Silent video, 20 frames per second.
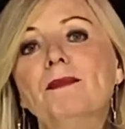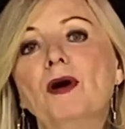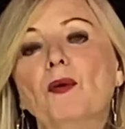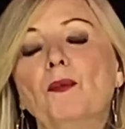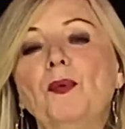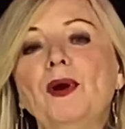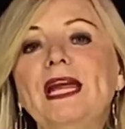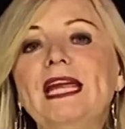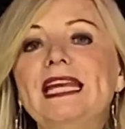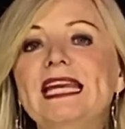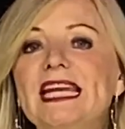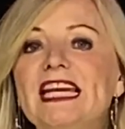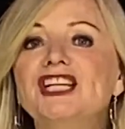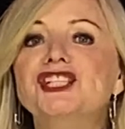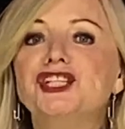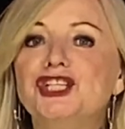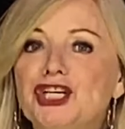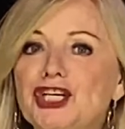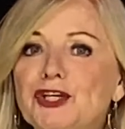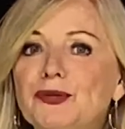We need
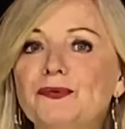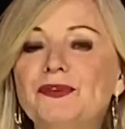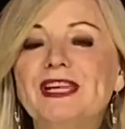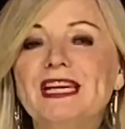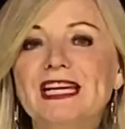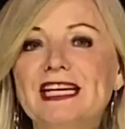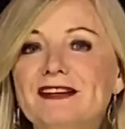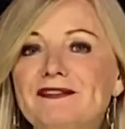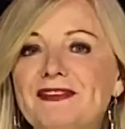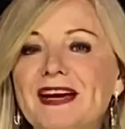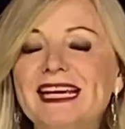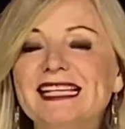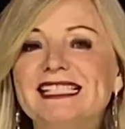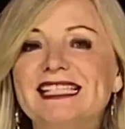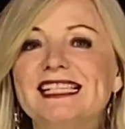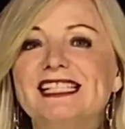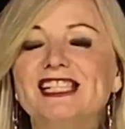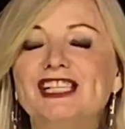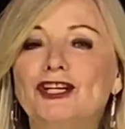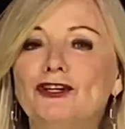you, the
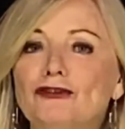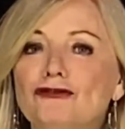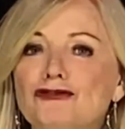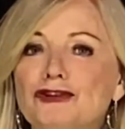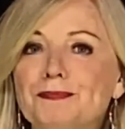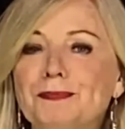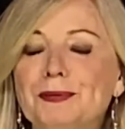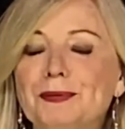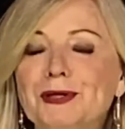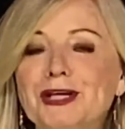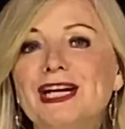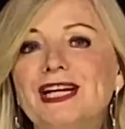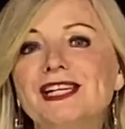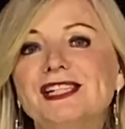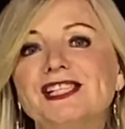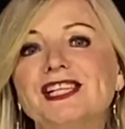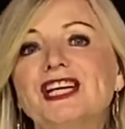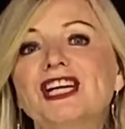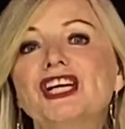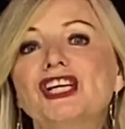innovators, the
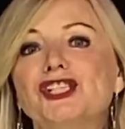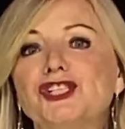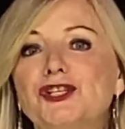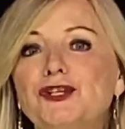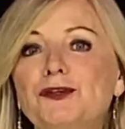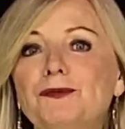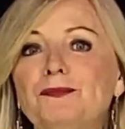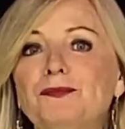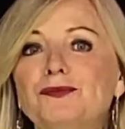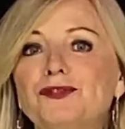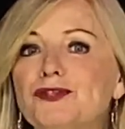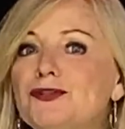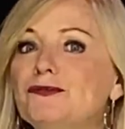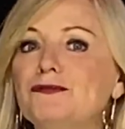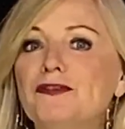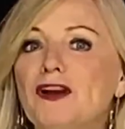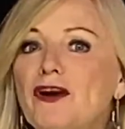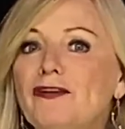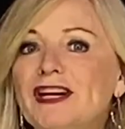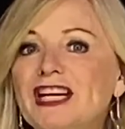entrepreneurs, to
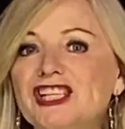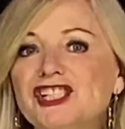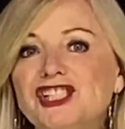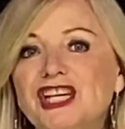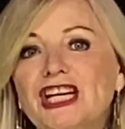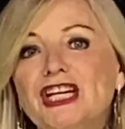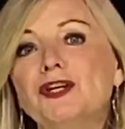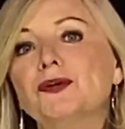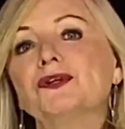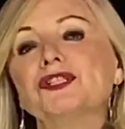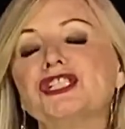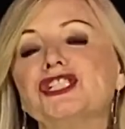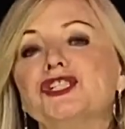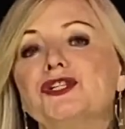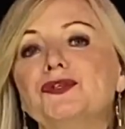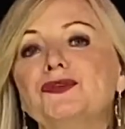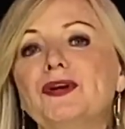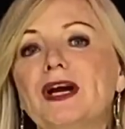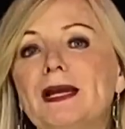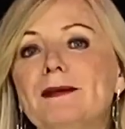flourish in order
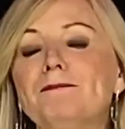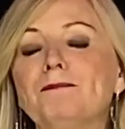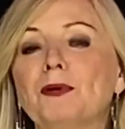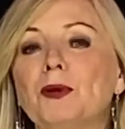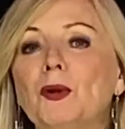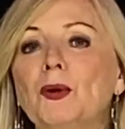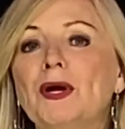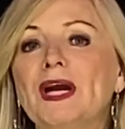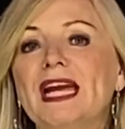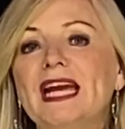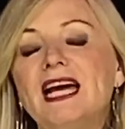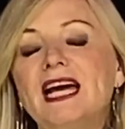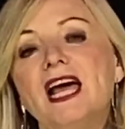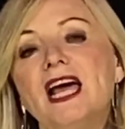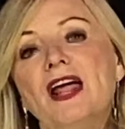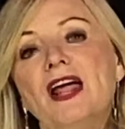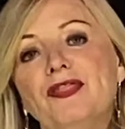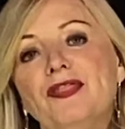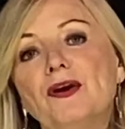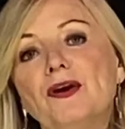to employ
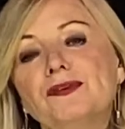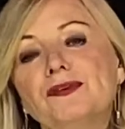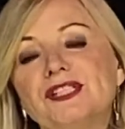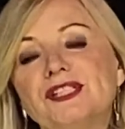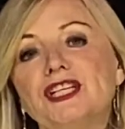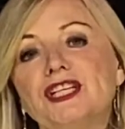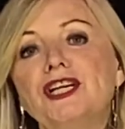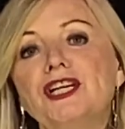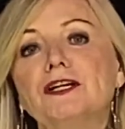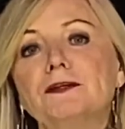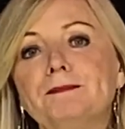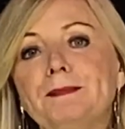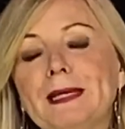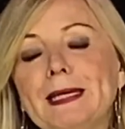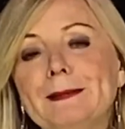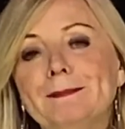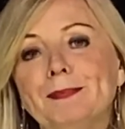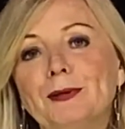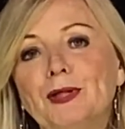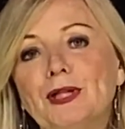those young
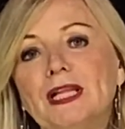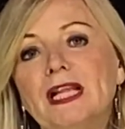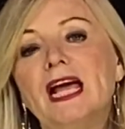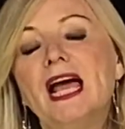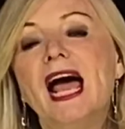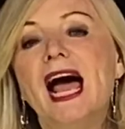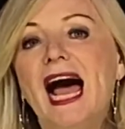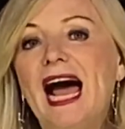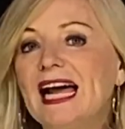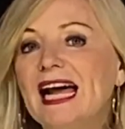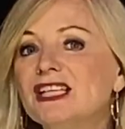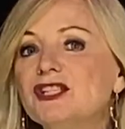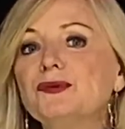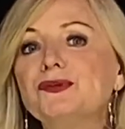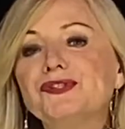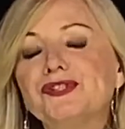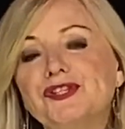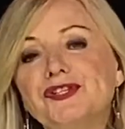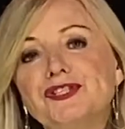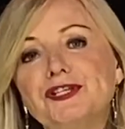people and
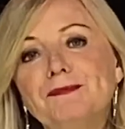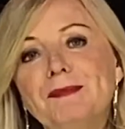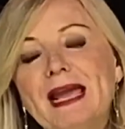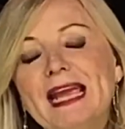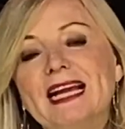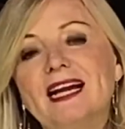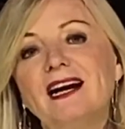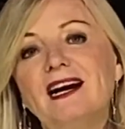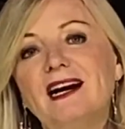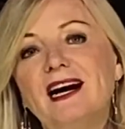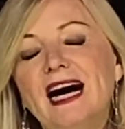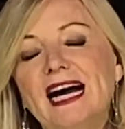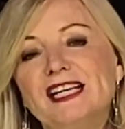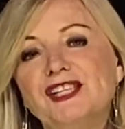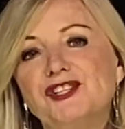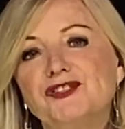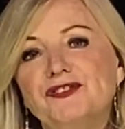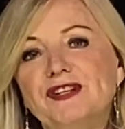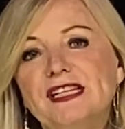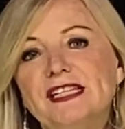also to make our high
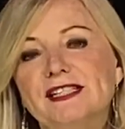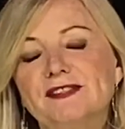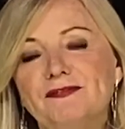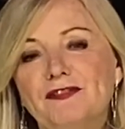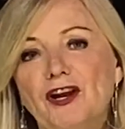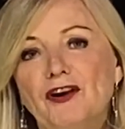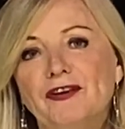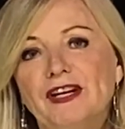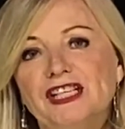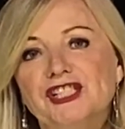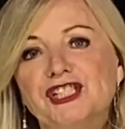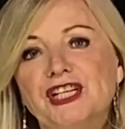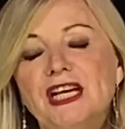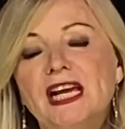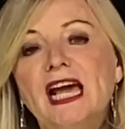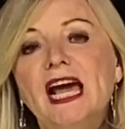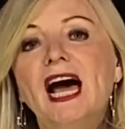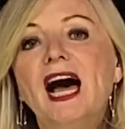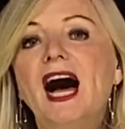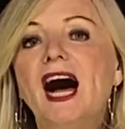streets flourish.
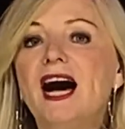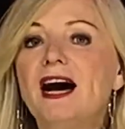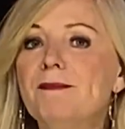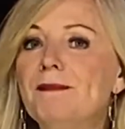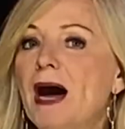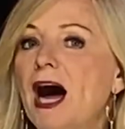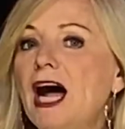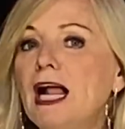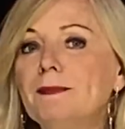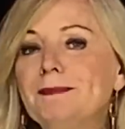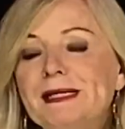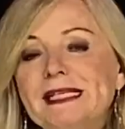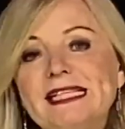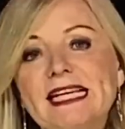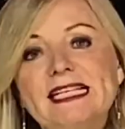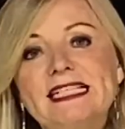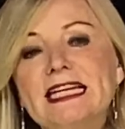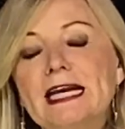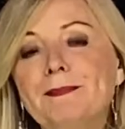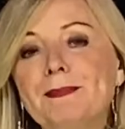I'll be
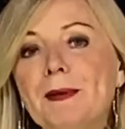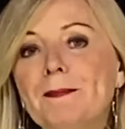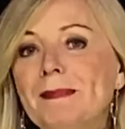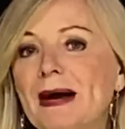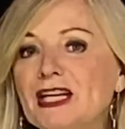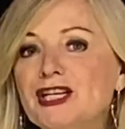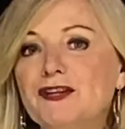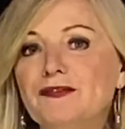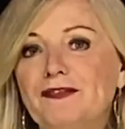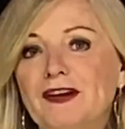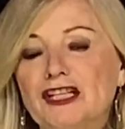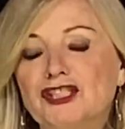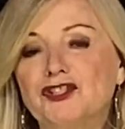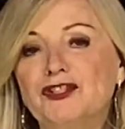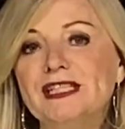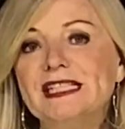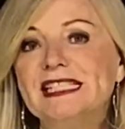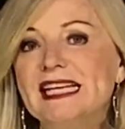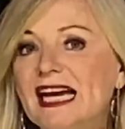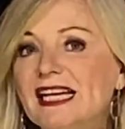setting up a
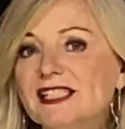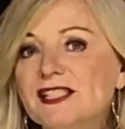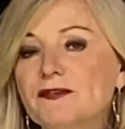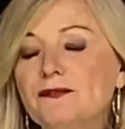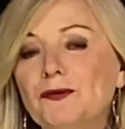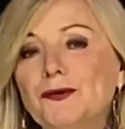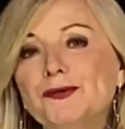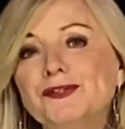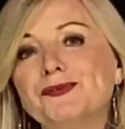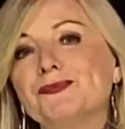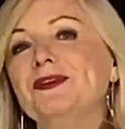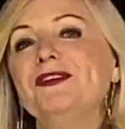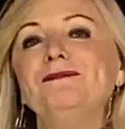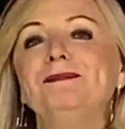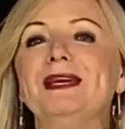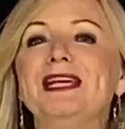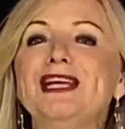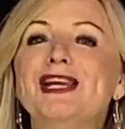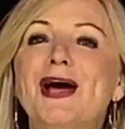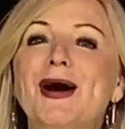manufacturing task force. We've
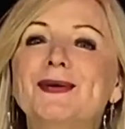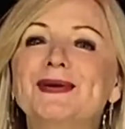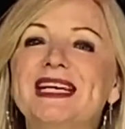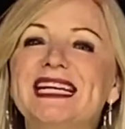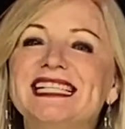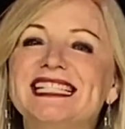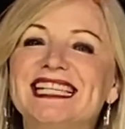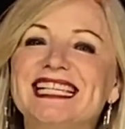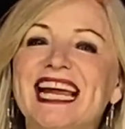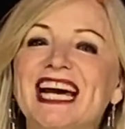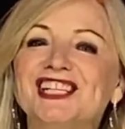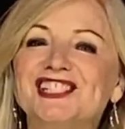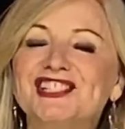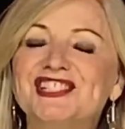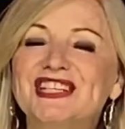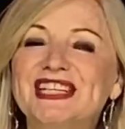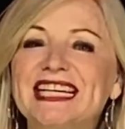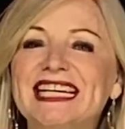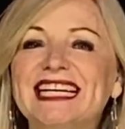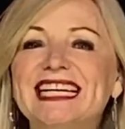been known
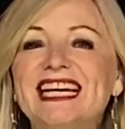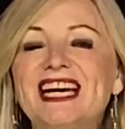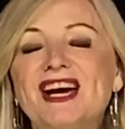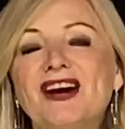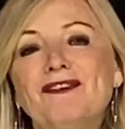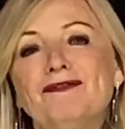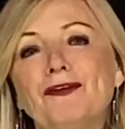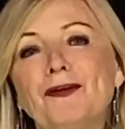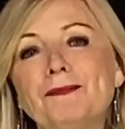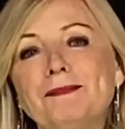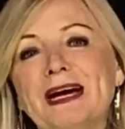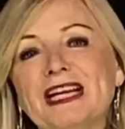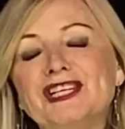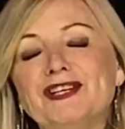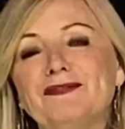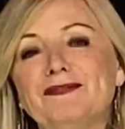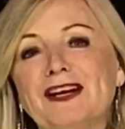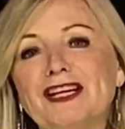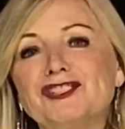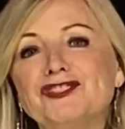internationally for
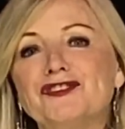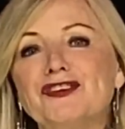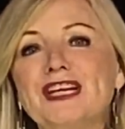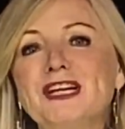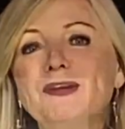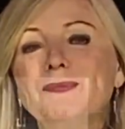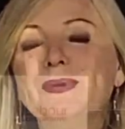manufacturing.